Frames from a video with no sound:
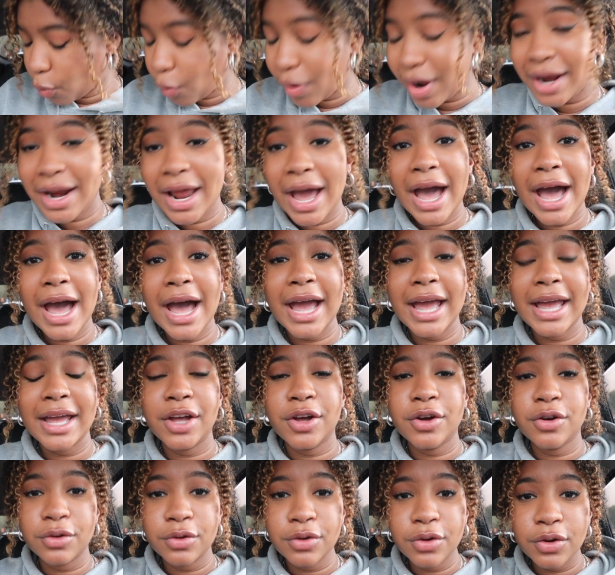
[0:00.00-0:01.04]
When I
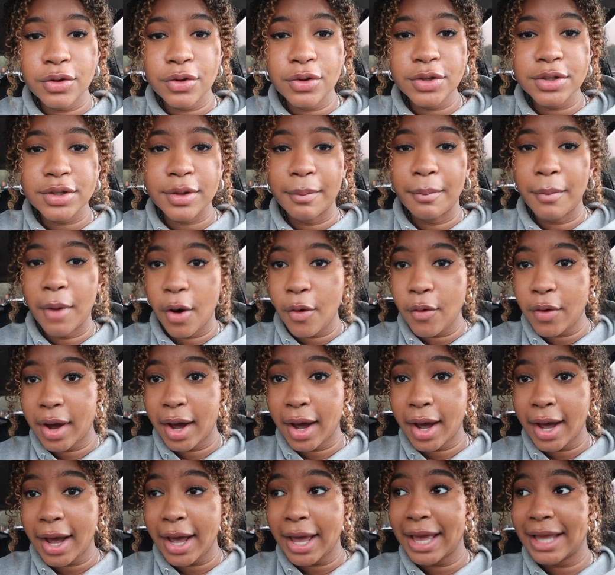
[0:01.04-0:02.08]
Googled
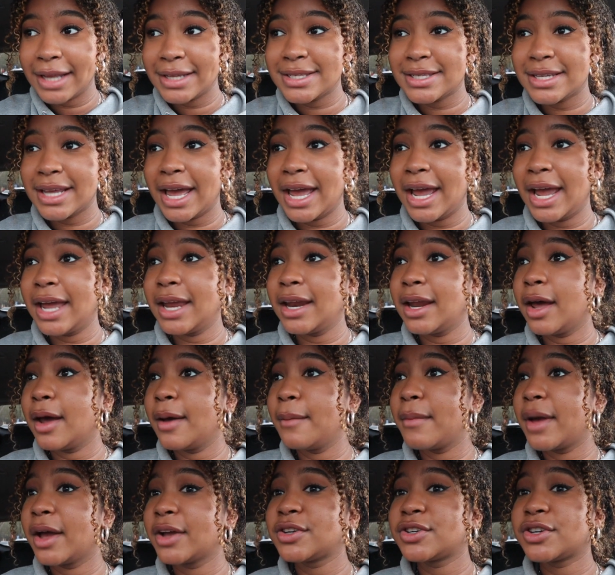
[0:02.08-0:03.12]
mocha, it said
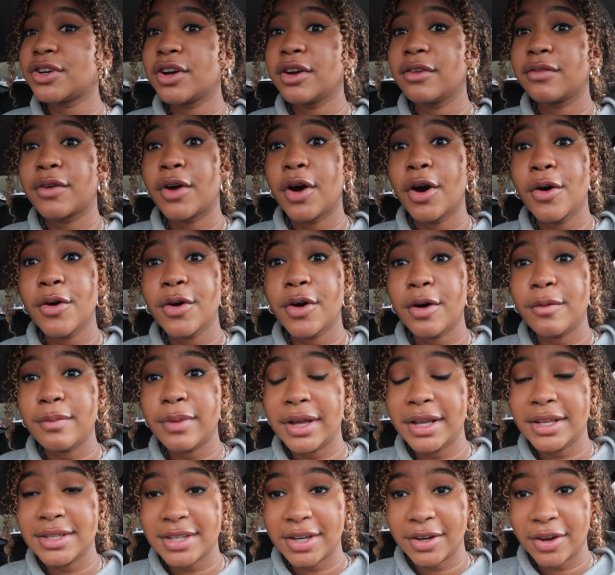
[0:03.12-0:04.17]
a mixture of cocoa
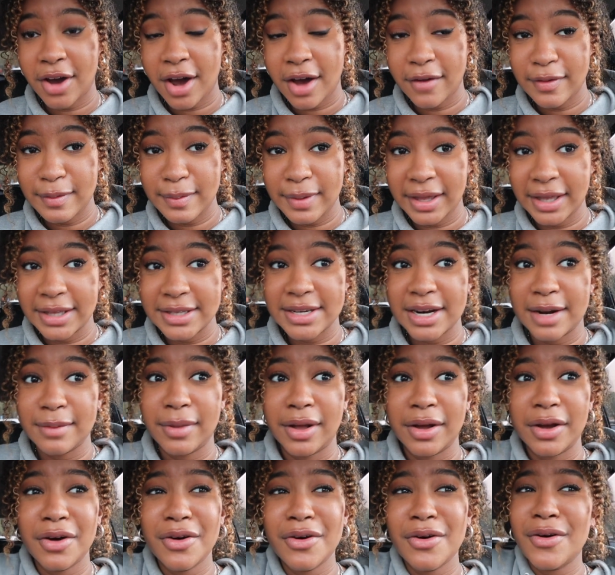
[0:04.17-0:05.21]
beans and coffee beans. And I'm
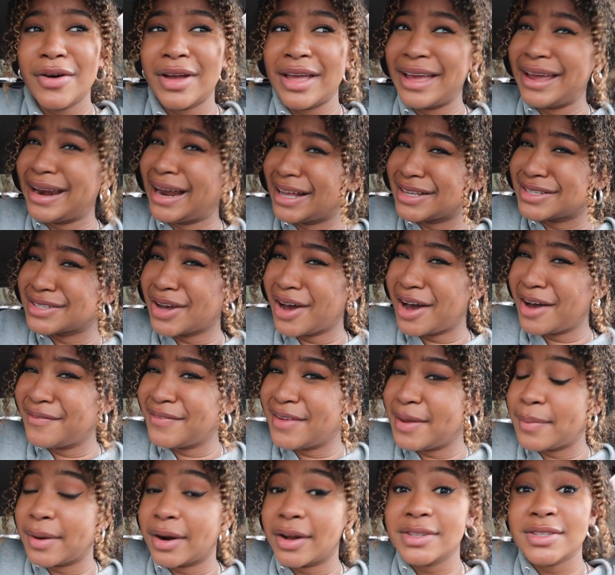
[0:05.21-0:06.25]
like, oh, okay, it has
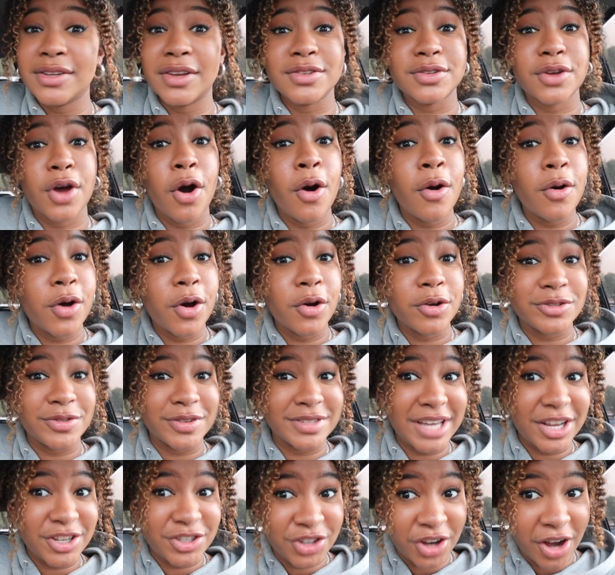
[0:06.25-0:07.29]
coffee, but also has cocoa. So
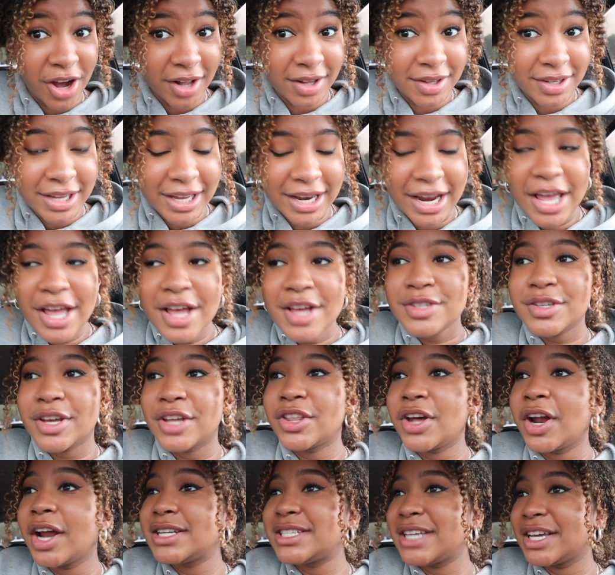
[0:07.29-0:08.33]
is that chocolate? So I
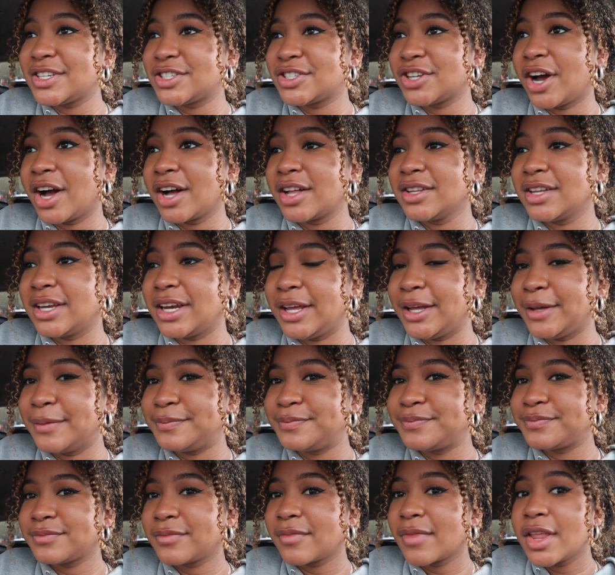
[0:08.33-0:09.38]
thought it tastes chocolatey.
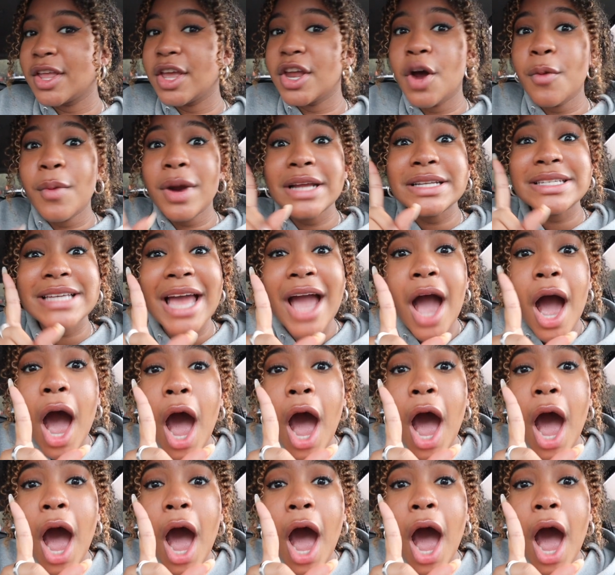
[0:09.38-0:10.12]
You know what it tastes?